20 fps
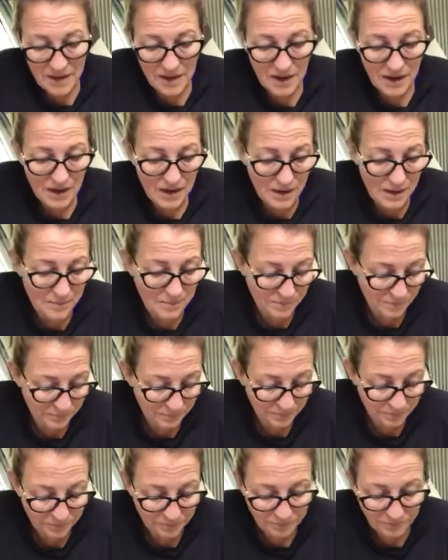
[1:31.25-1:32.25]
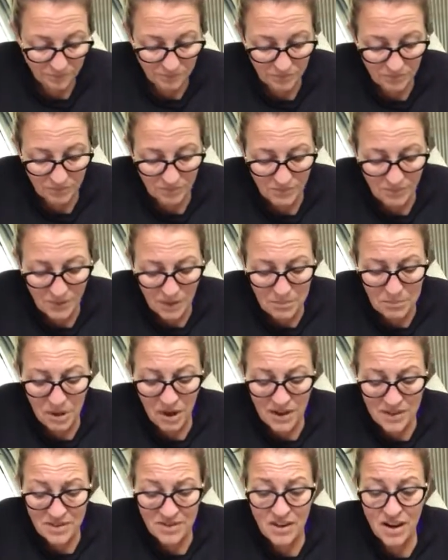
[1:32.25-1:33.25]

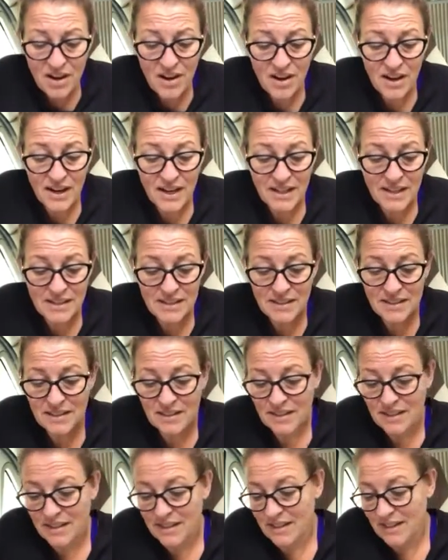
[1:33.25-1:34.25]
My thighs